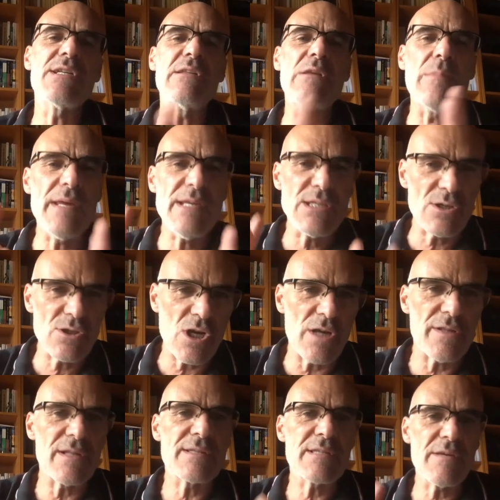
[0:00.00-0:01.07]
in the major
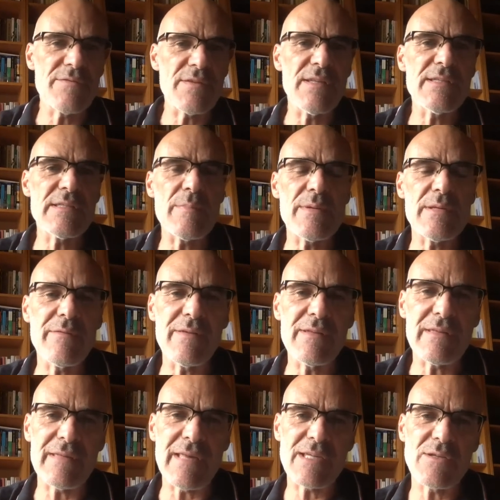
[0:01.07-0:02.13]
journals of the discipline of
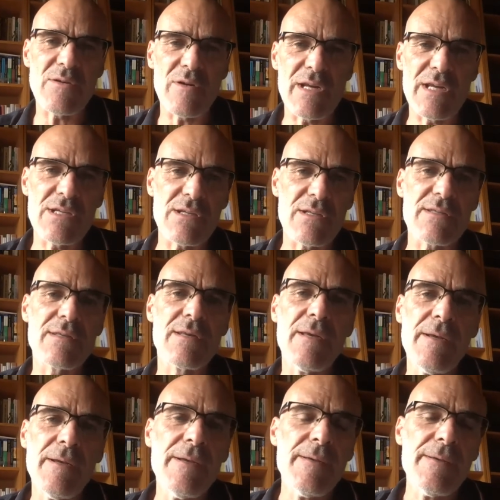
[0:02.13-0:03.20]
international relations
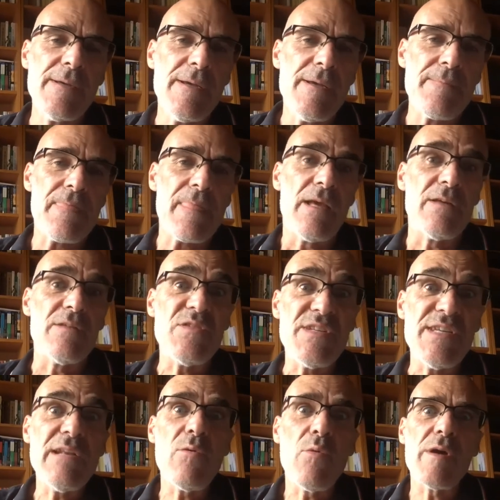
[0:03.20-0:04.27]

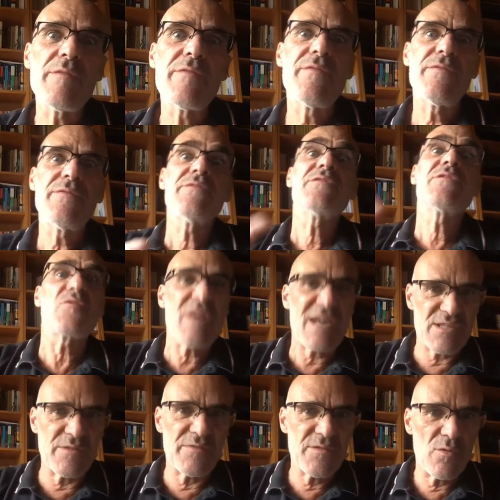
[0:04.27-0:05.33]
deal with the
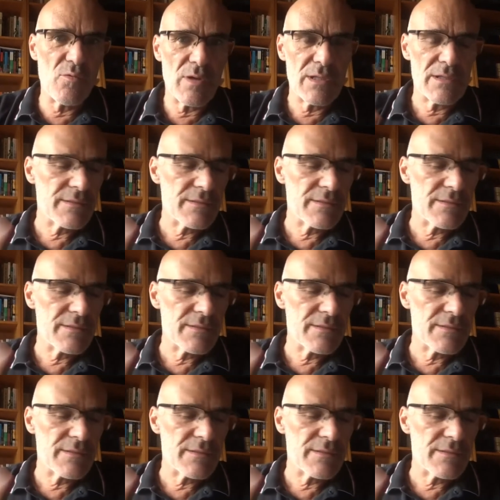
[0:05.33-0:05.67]
rest of the world.